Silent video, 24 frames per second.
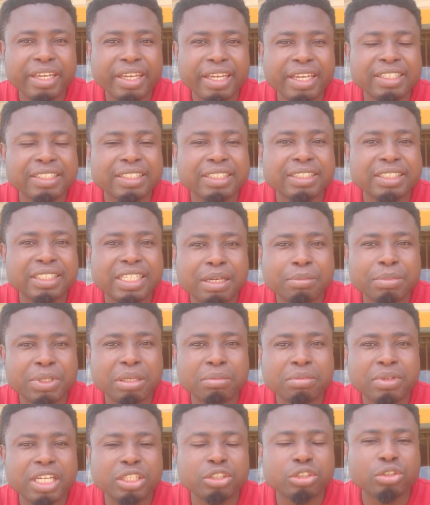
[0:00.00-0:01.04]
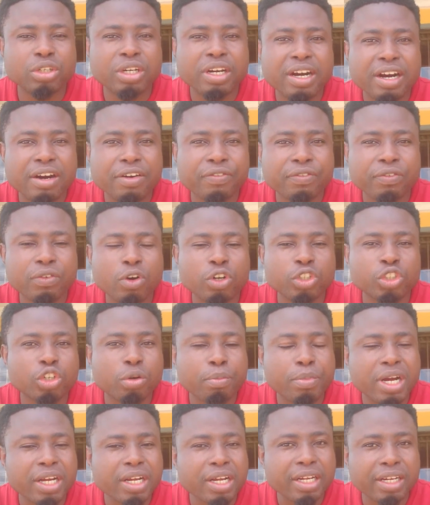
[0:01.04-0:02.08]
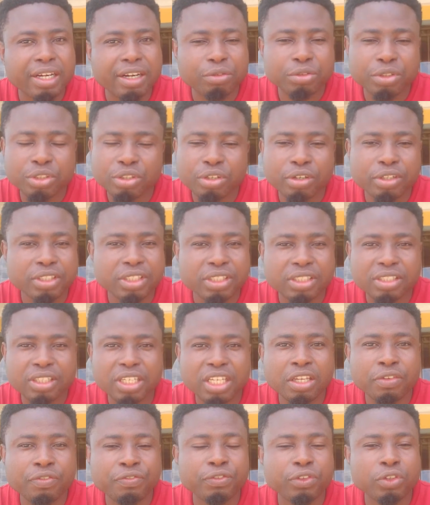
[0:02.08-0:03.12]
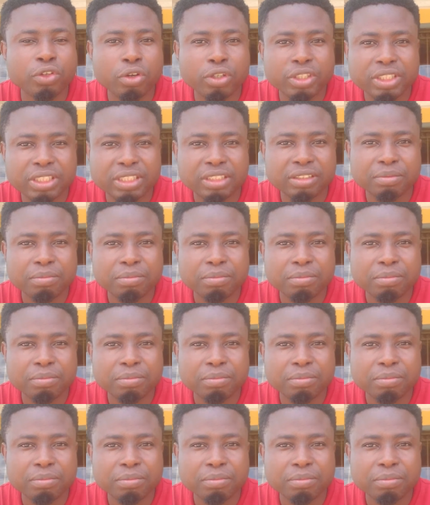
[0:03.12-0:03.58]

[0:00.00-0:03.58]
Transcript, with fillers: is the same name that you have on your bank account, because if not,